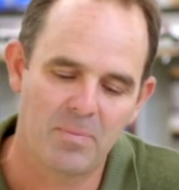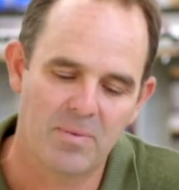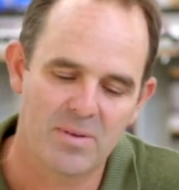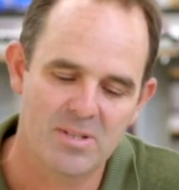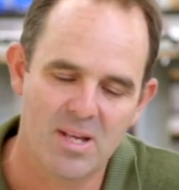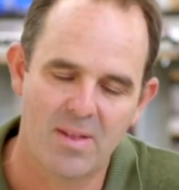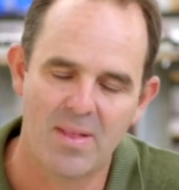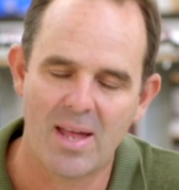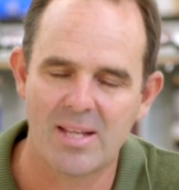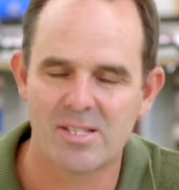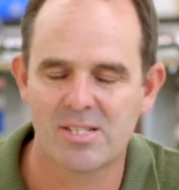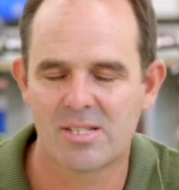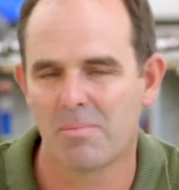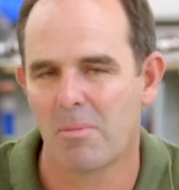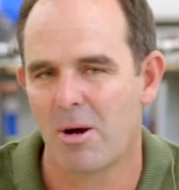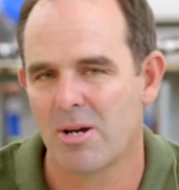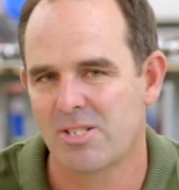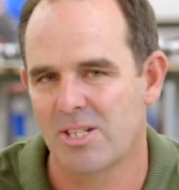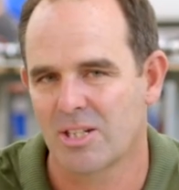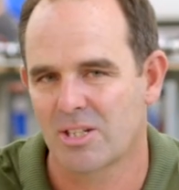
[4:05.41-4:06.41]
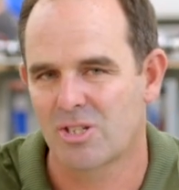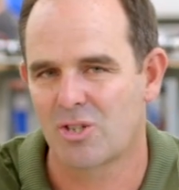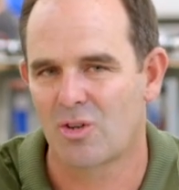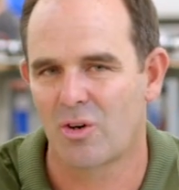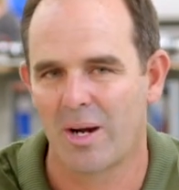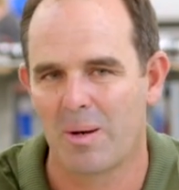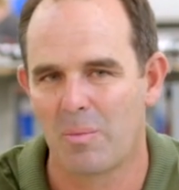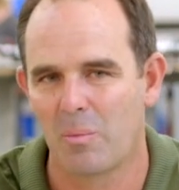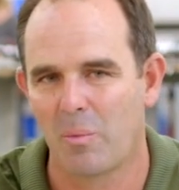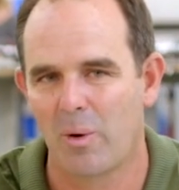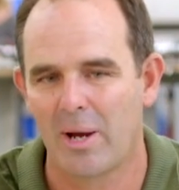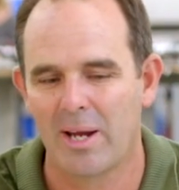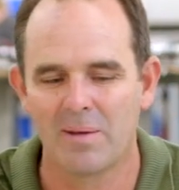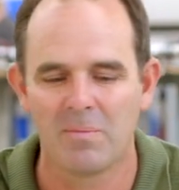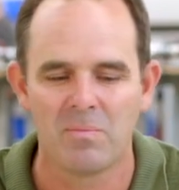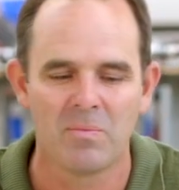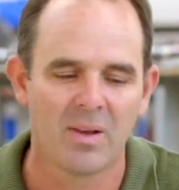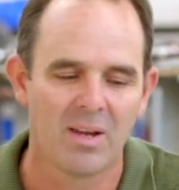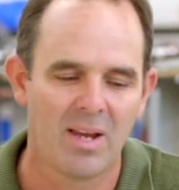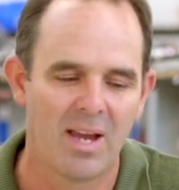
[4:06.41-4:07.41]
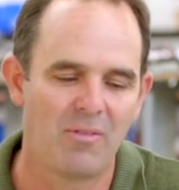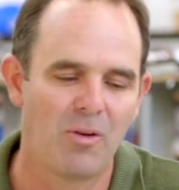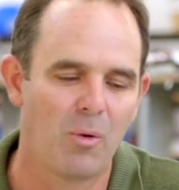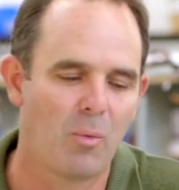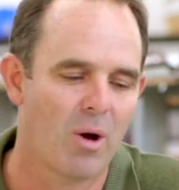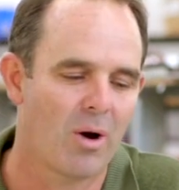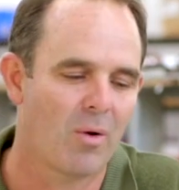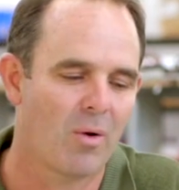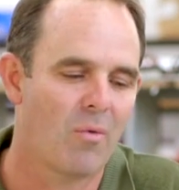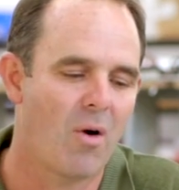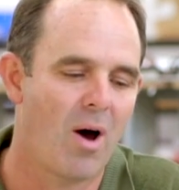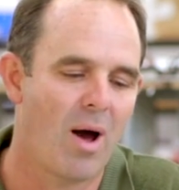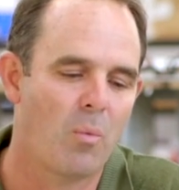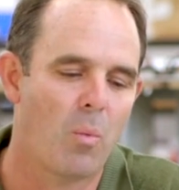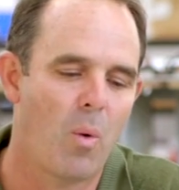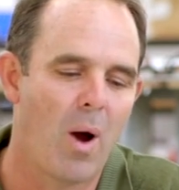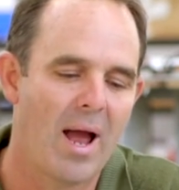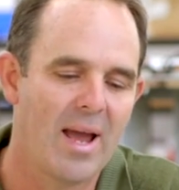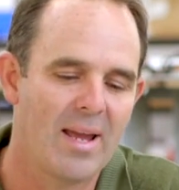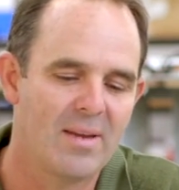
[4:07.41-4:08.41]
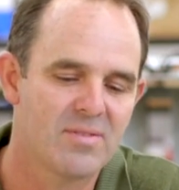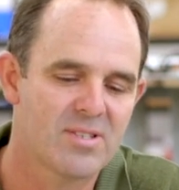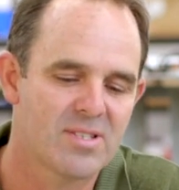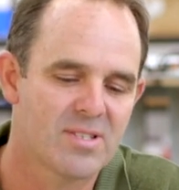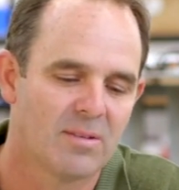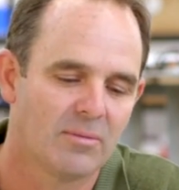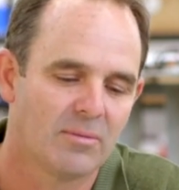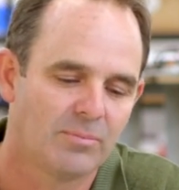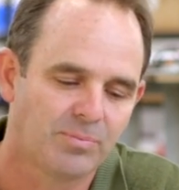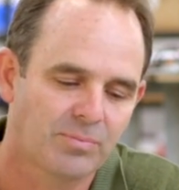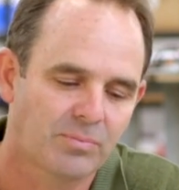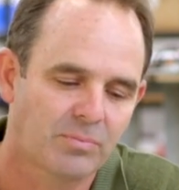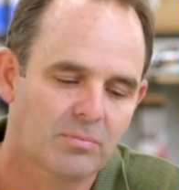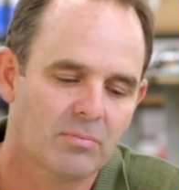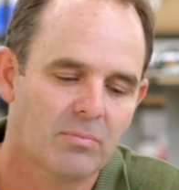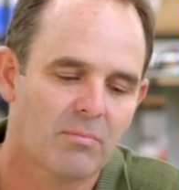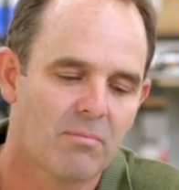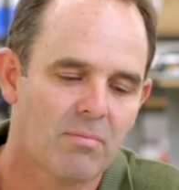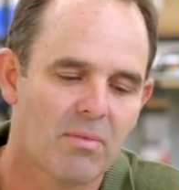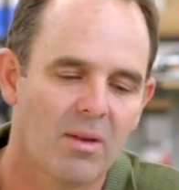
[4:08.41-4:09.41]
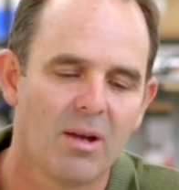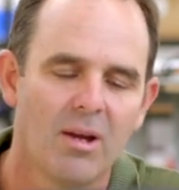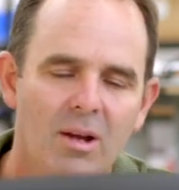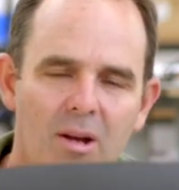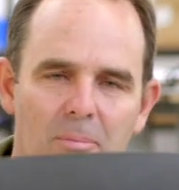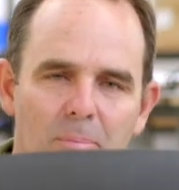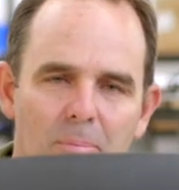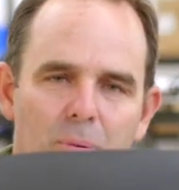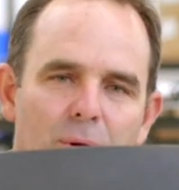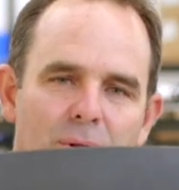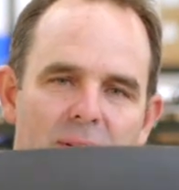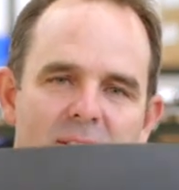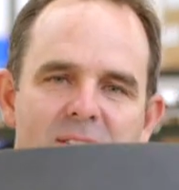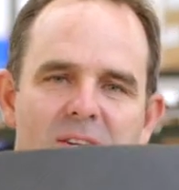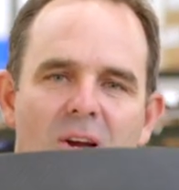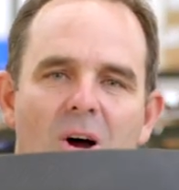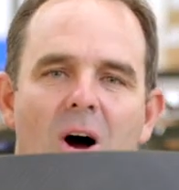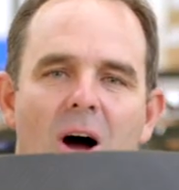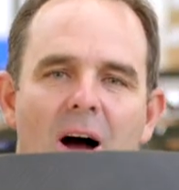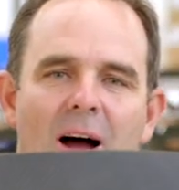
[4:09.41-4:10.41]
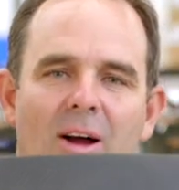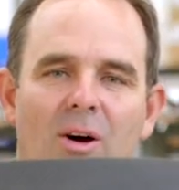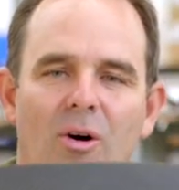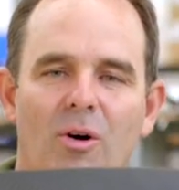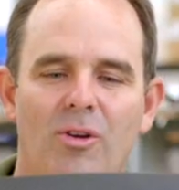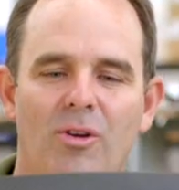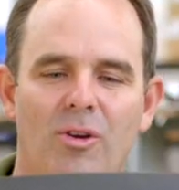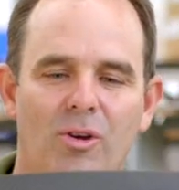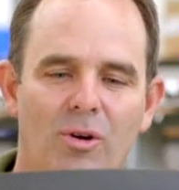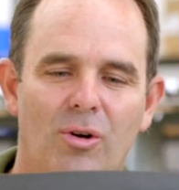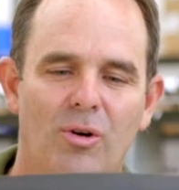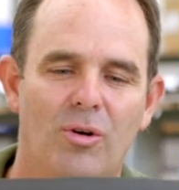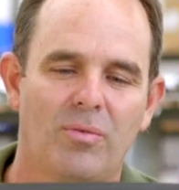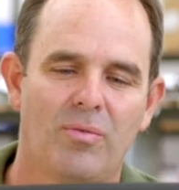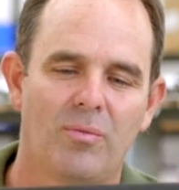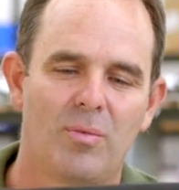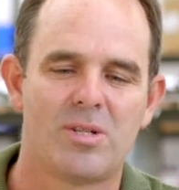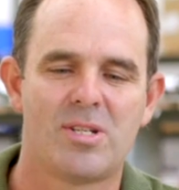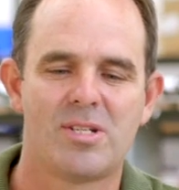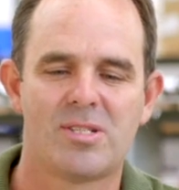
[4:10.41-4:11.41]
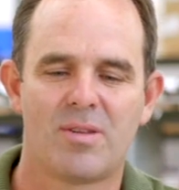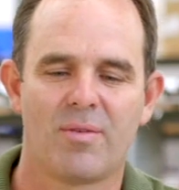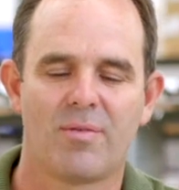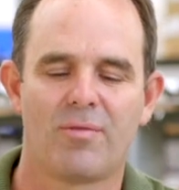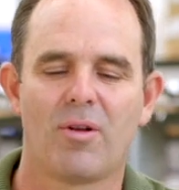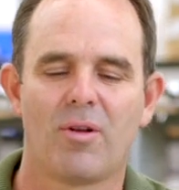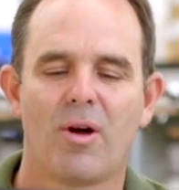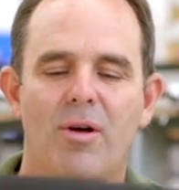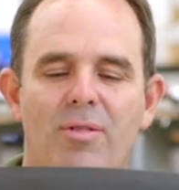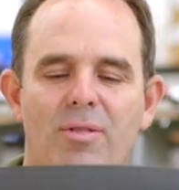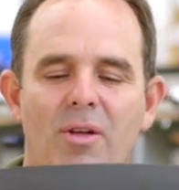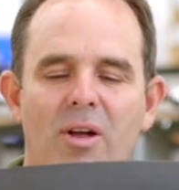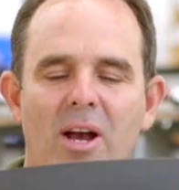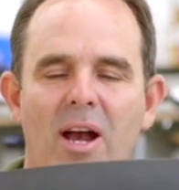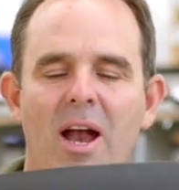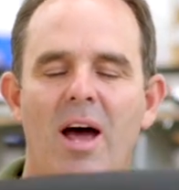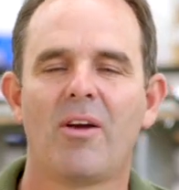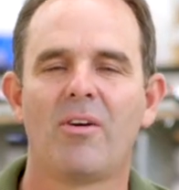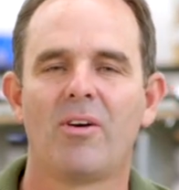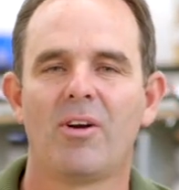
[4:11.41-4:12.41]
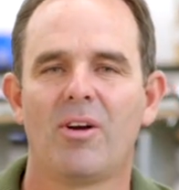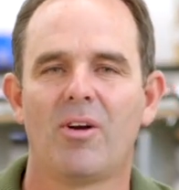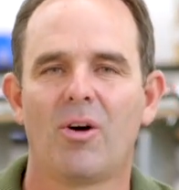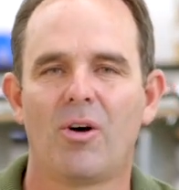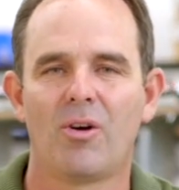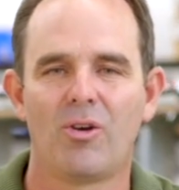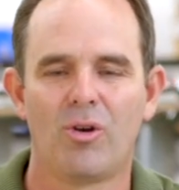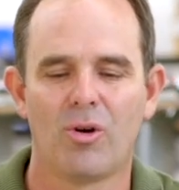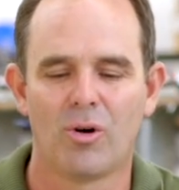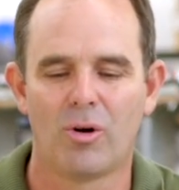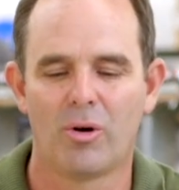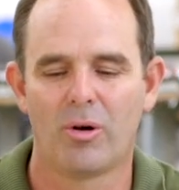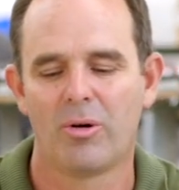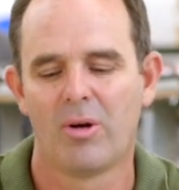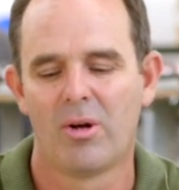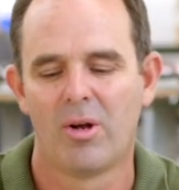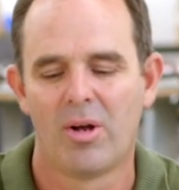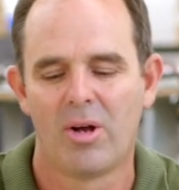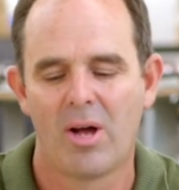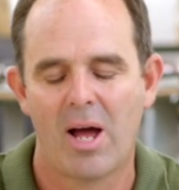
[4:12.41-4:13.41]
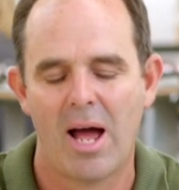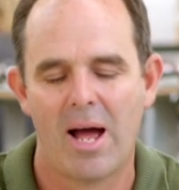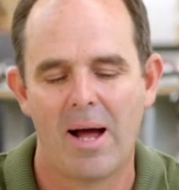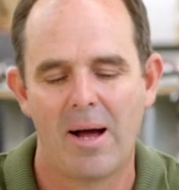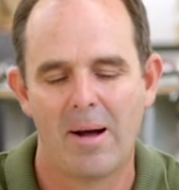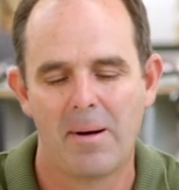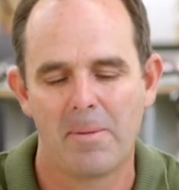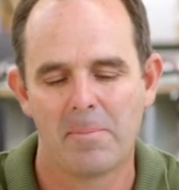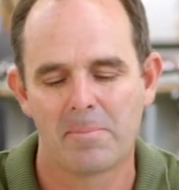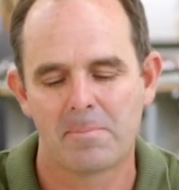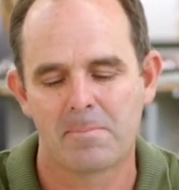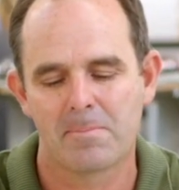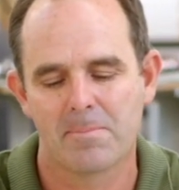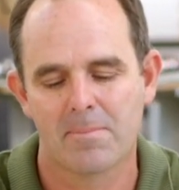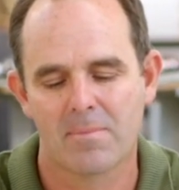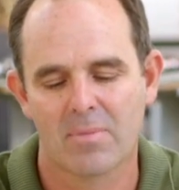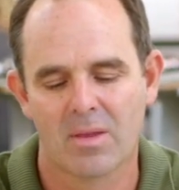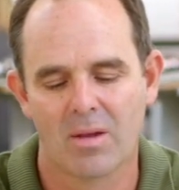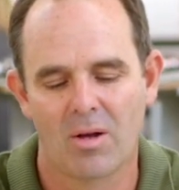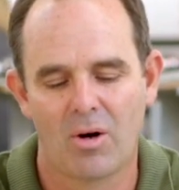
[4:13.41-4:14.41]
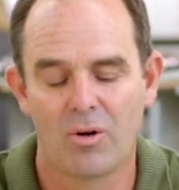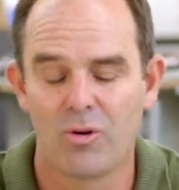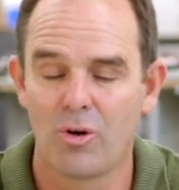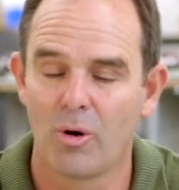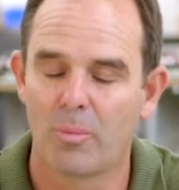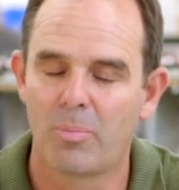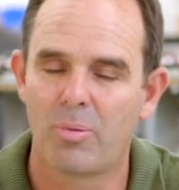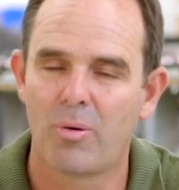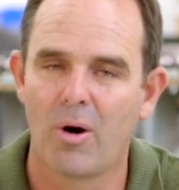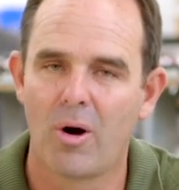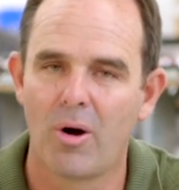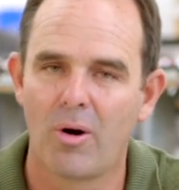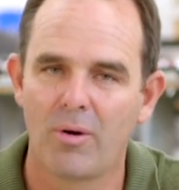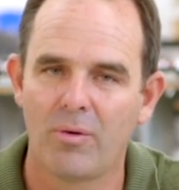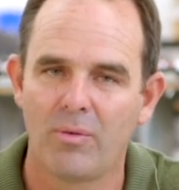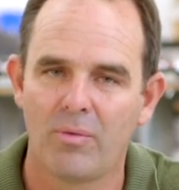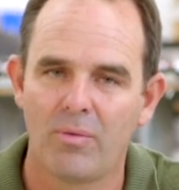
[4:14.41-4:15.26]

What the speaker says: So that's the most extreme wing. If you want to ride waves, put this guy on your, which is the Flow 1300, on your Pro,